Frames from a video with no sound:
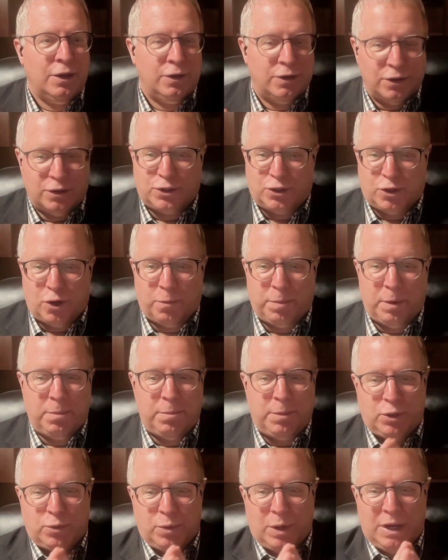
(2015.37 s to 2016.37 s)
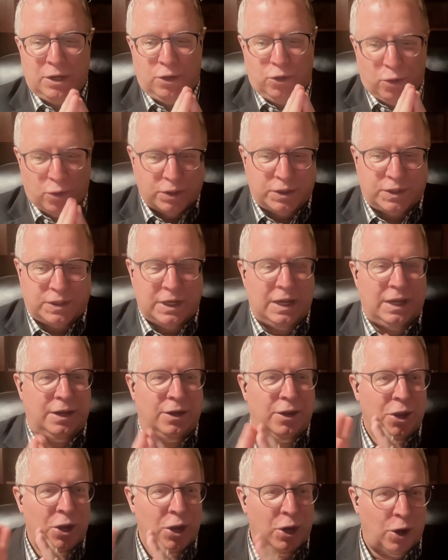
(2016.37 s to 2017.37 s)
to the serpent between your
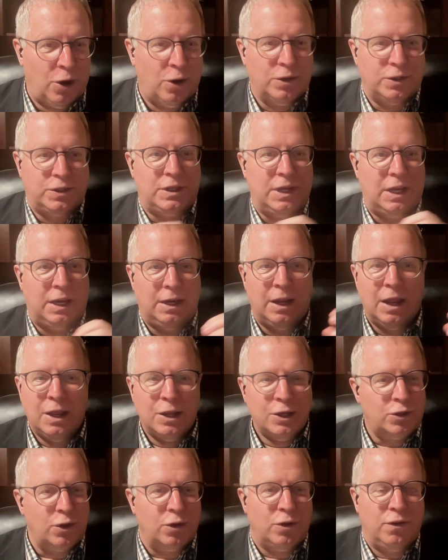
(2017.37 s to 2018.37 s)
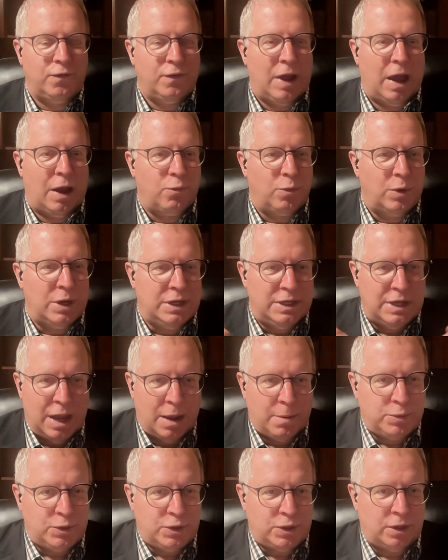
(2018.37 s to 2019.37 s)
seed her seed so you've got
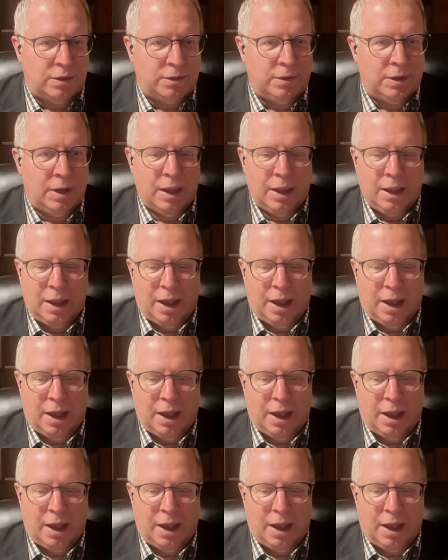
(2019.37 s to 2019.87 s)
redemption